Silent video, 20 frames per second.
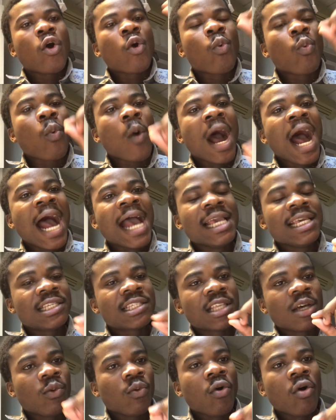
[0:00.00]
why
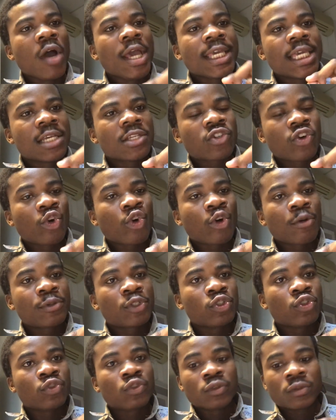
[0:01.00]
is the war against
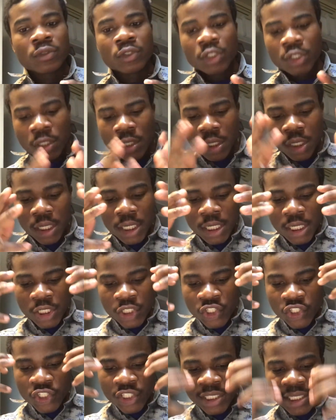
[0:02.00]
corruption
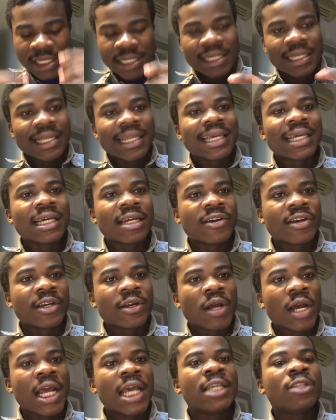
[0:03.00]
still lingering
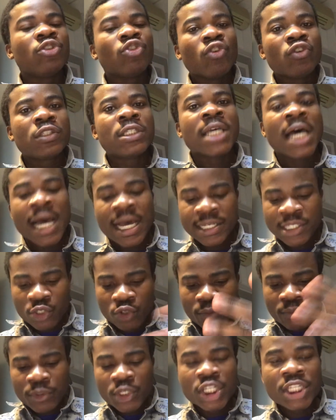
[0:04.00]
and not has
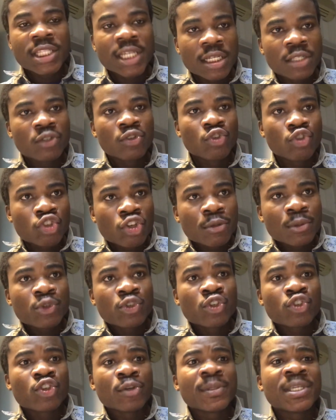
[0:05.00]
not yielded
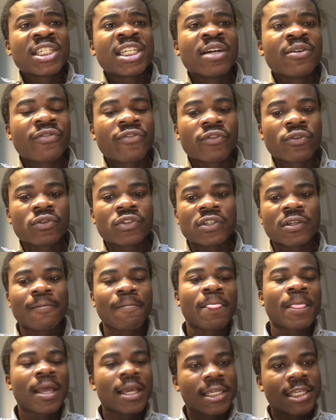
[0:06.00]
substantial fruits?
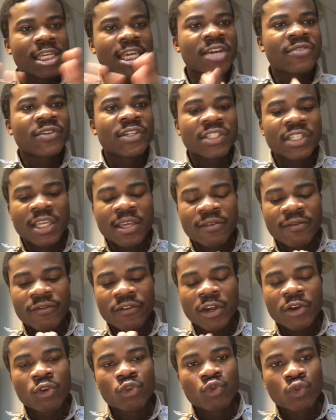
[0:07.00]
There is a
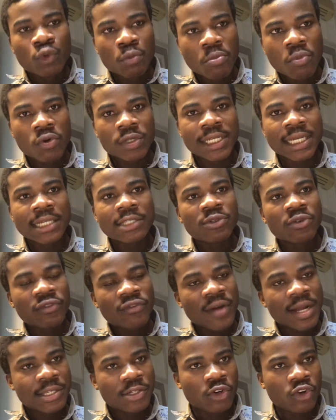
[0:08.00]
very good model to
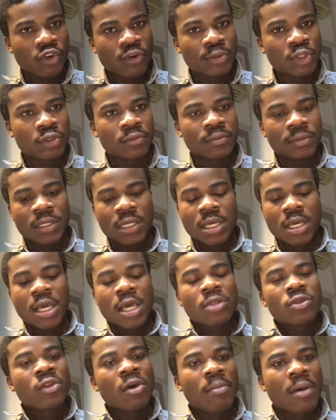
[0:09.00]
fight corruption.
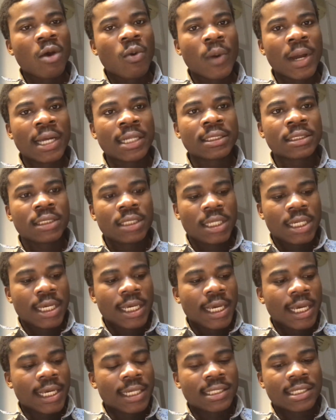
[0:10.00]
Number one,
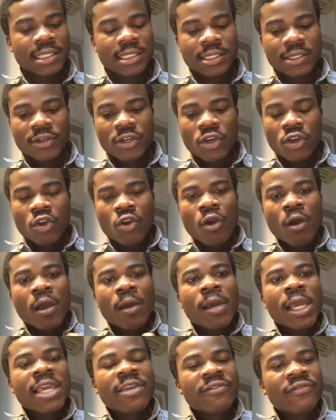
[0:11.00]
it's
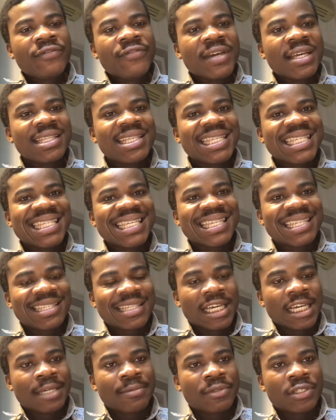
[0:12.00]
invent
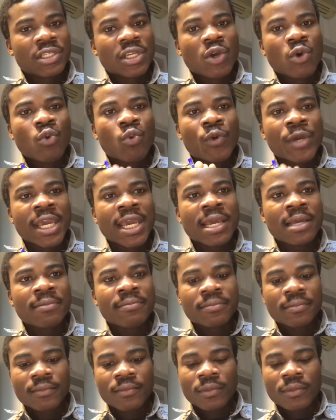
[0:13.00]
systems where